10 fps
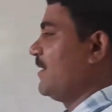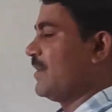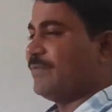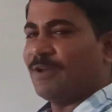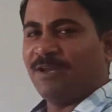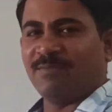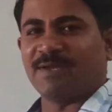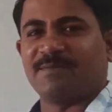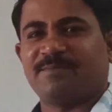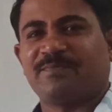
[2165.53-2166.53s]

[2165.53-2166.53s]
Are you following me?